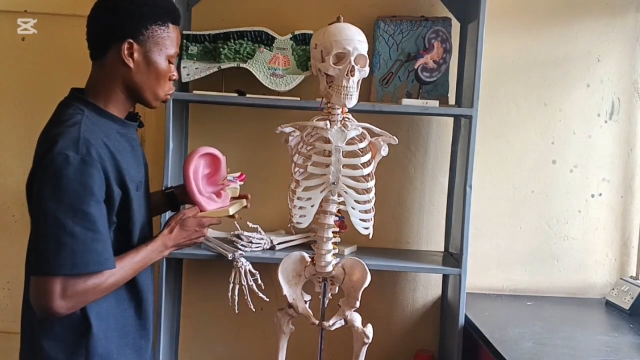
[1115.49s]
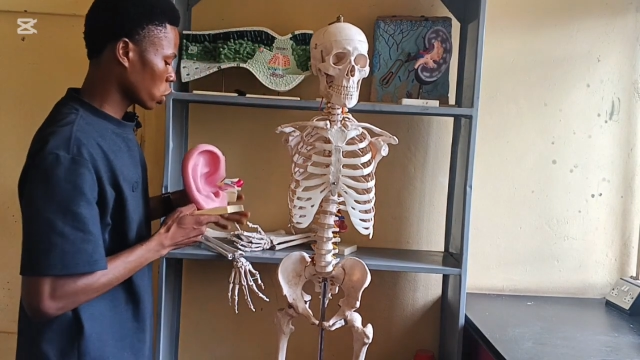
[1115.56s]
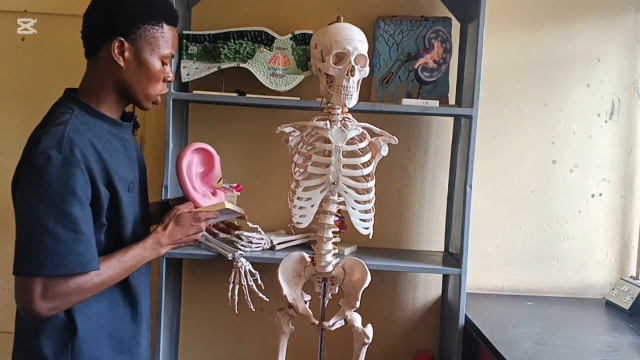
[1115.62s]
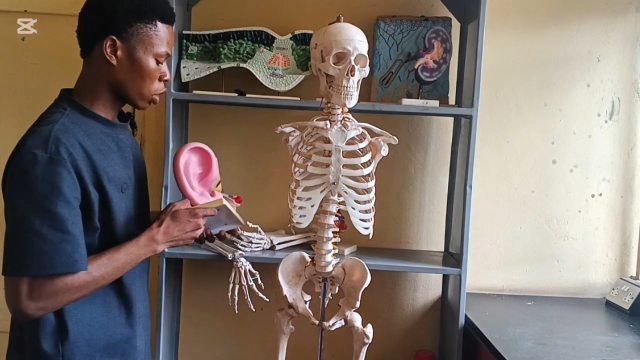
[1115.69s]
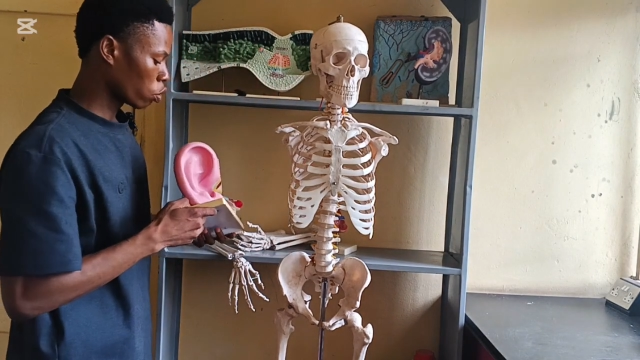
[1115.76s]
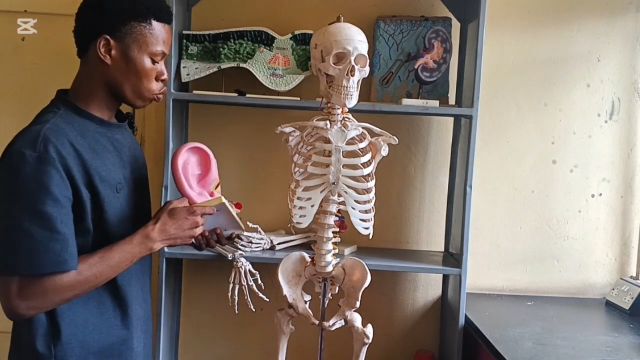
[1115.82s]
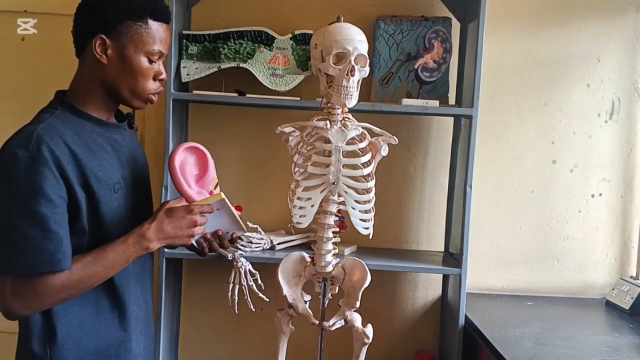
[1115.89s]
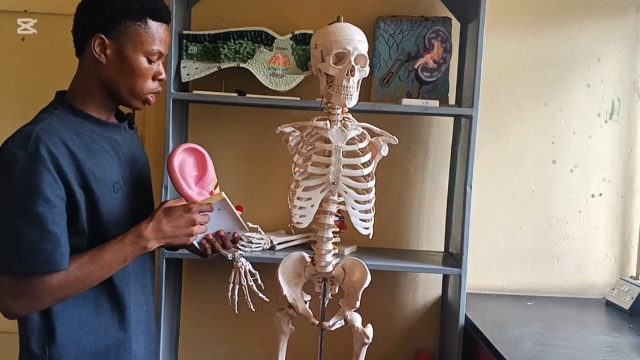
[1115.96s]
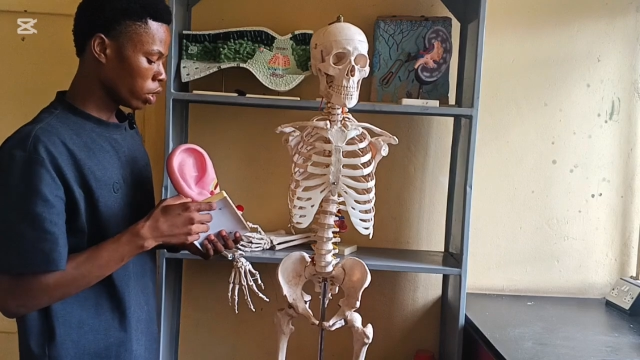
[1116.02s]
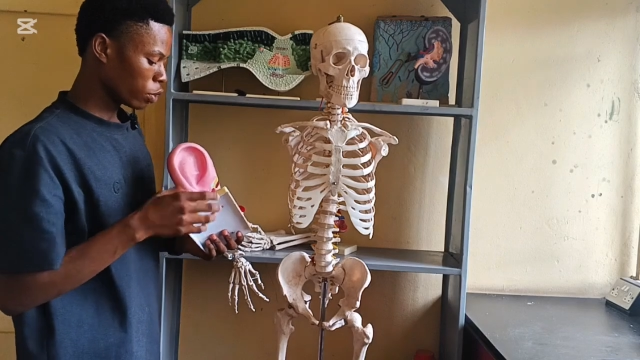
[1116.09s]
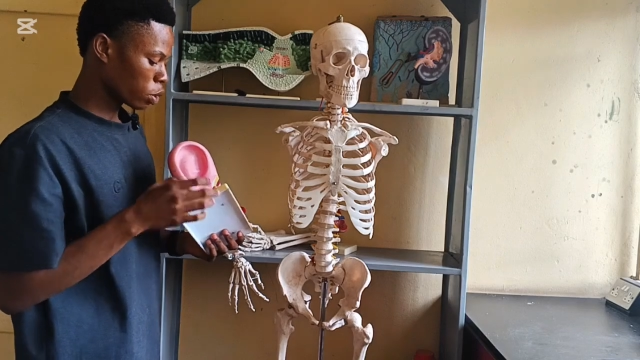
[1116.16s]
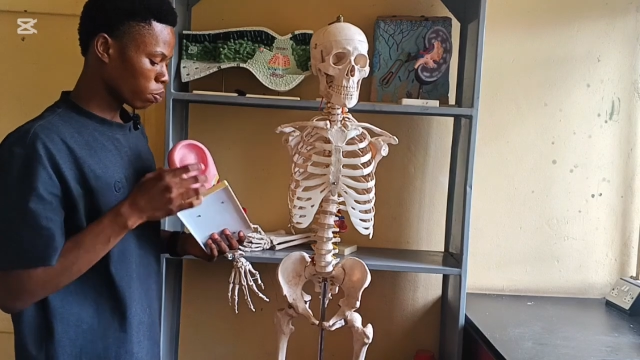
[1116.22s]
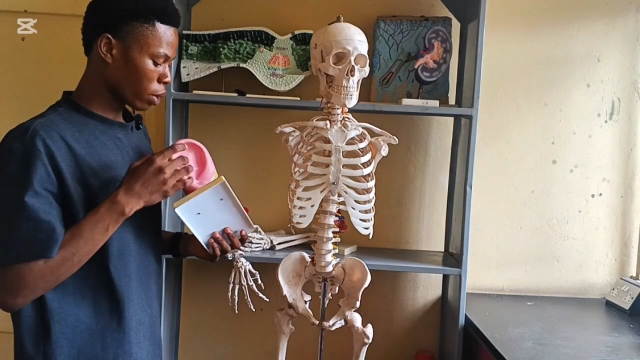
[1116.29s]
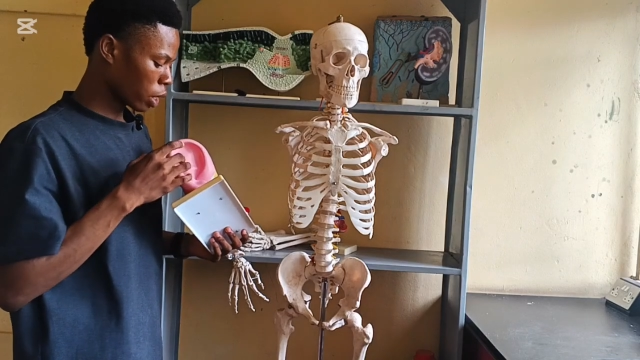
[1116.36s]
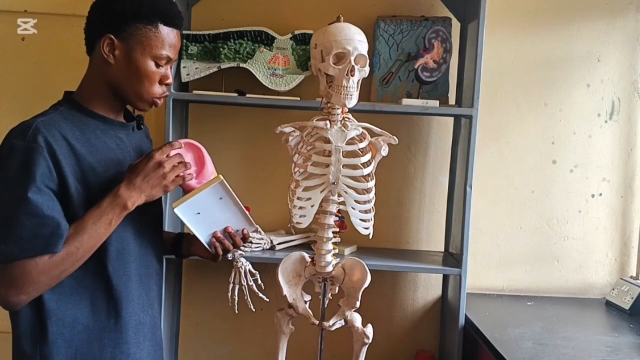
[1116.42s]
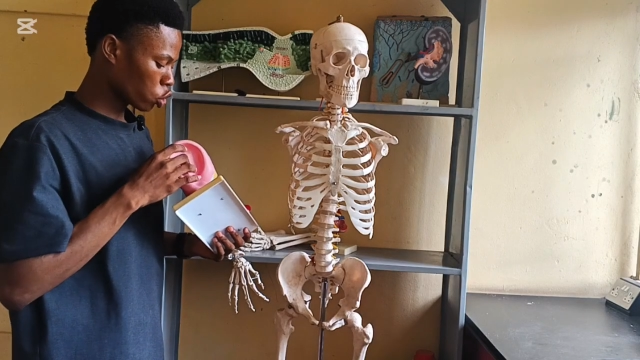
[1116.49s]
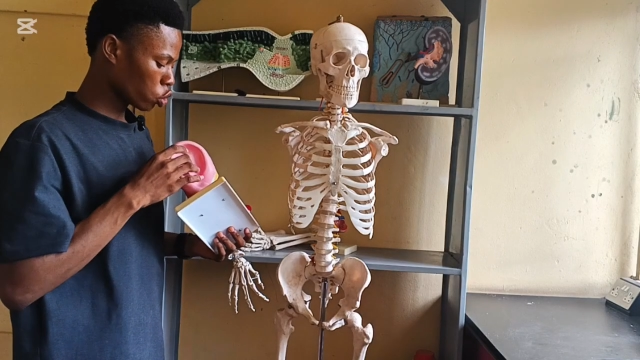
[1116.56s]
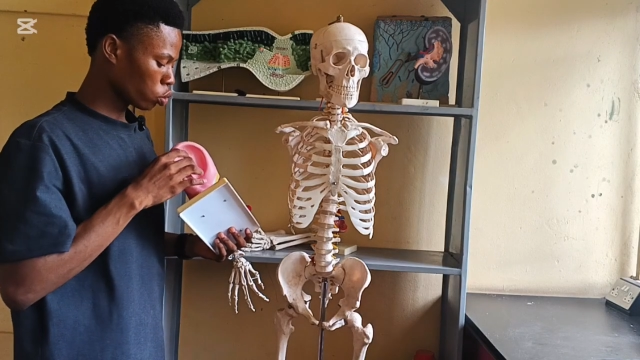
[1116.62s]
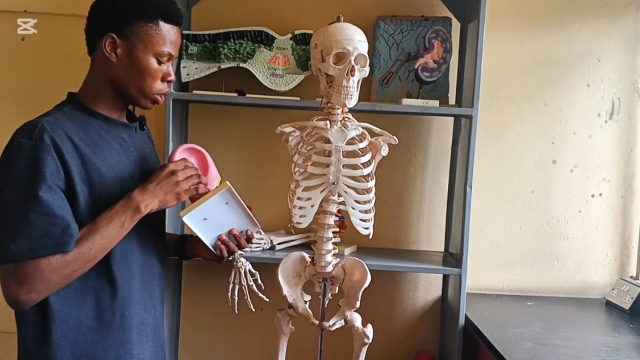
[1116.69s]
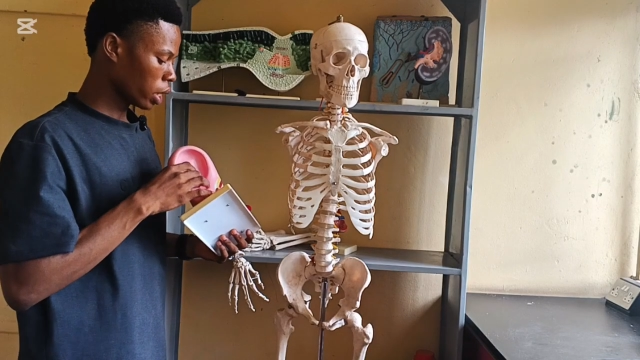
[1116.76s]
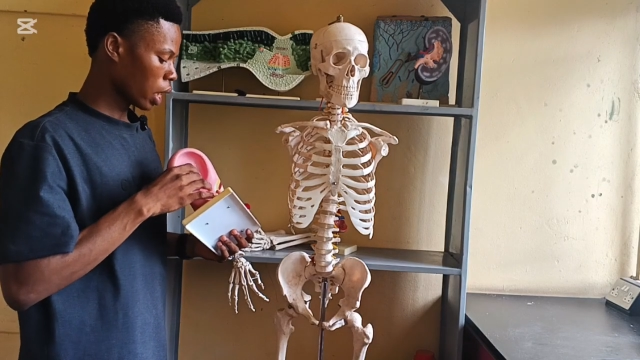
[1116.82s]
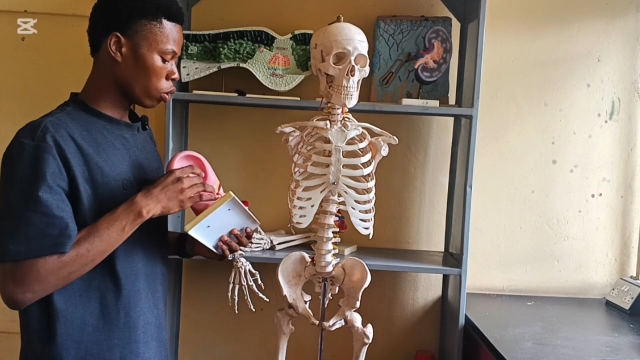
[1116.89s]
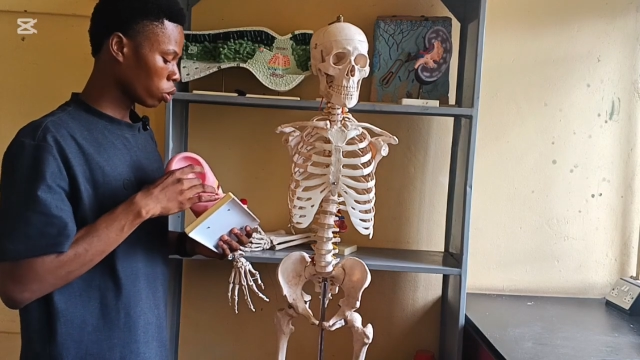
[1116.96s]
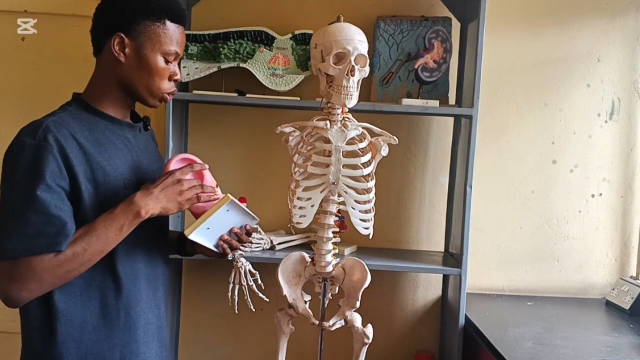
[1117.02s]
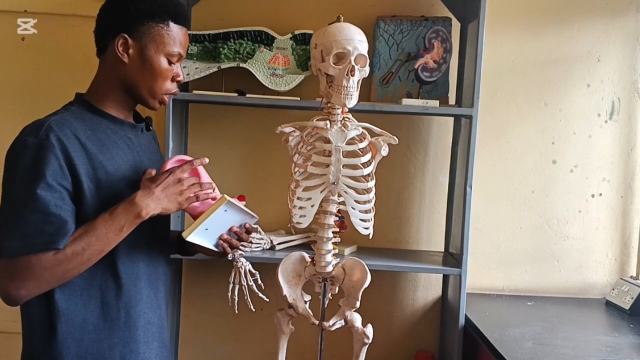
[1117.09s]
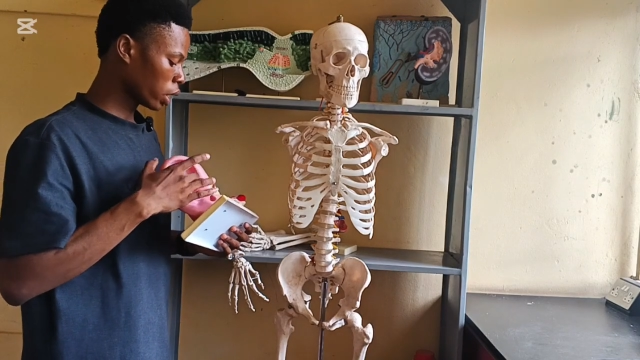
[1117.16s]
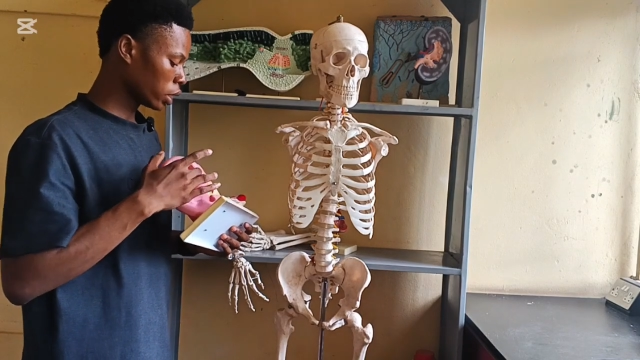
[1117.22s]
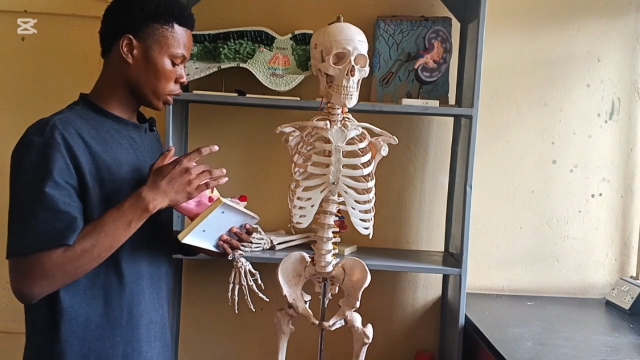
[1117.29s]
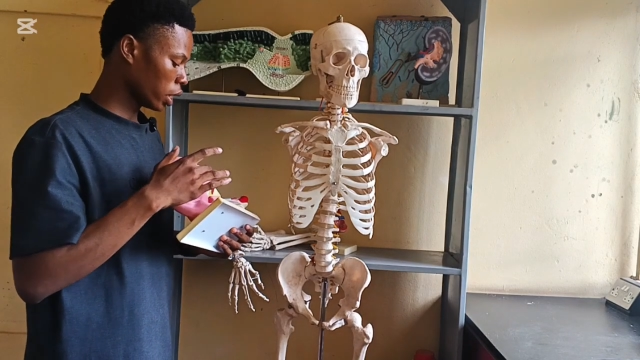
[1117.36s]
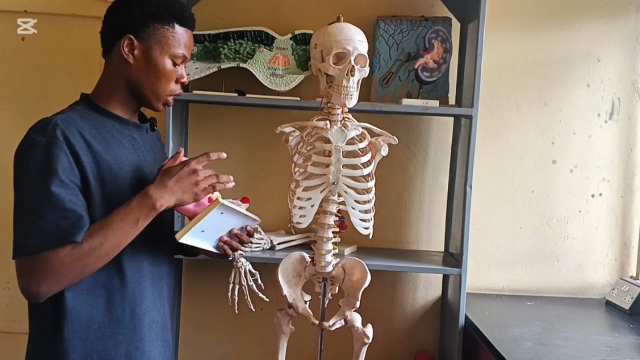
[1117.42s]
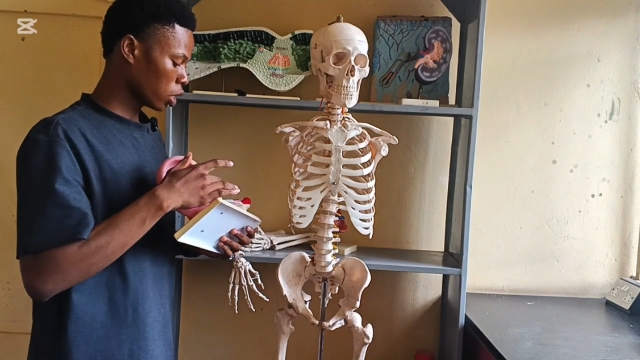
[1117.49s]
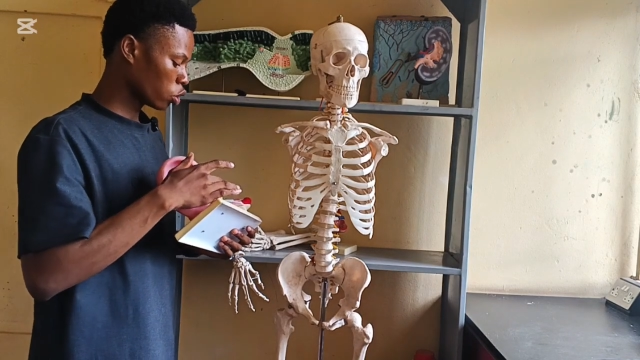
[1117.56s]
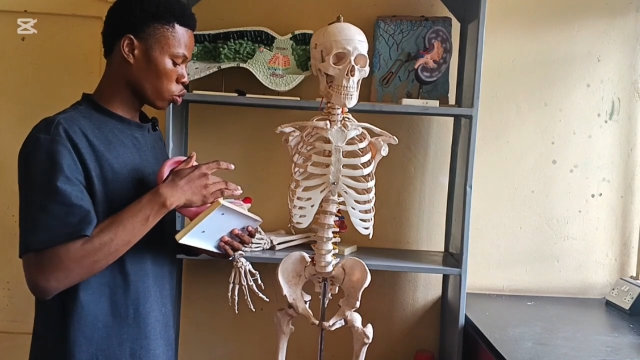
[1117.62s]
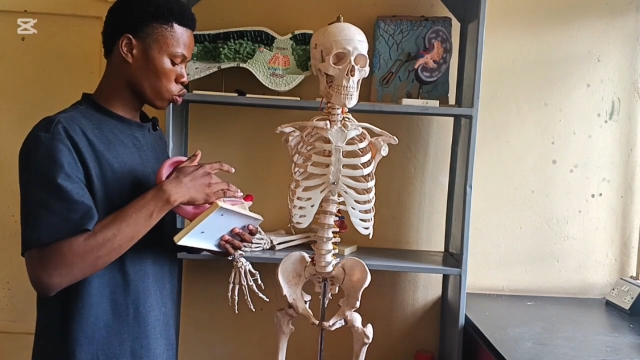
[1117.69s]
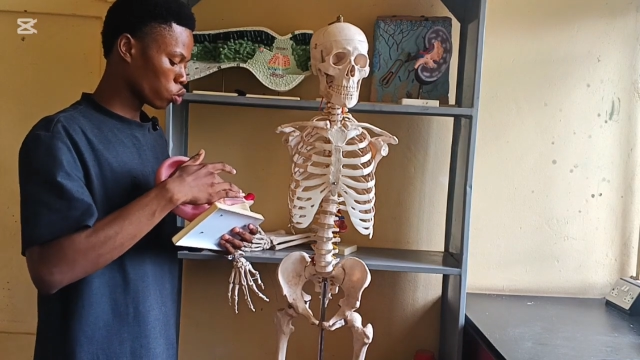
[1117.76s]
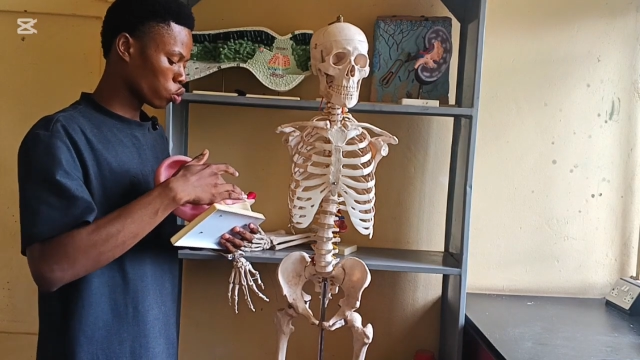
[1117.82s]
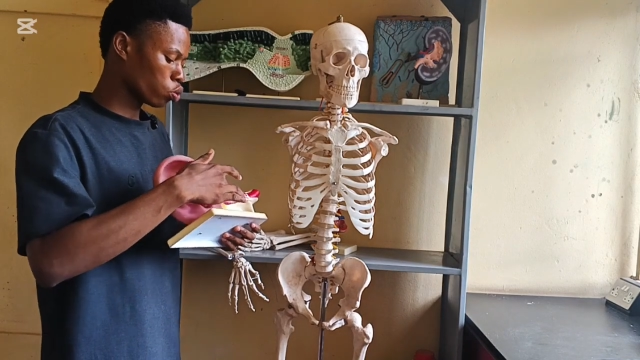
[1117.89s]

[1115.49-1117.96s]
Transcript: sound waves pass through the outer ear,